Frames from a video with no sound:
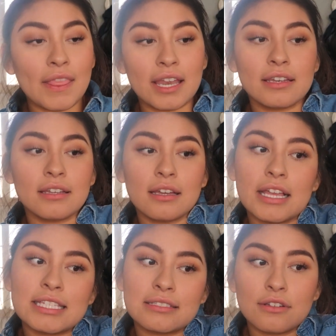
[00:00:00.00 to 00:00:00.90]
and then
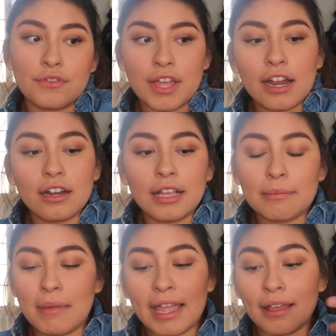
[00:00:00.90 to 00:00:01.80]
over there
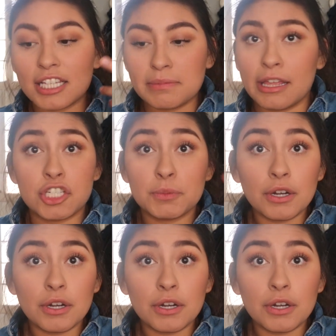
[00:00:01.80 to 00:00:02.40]
like my Spanish is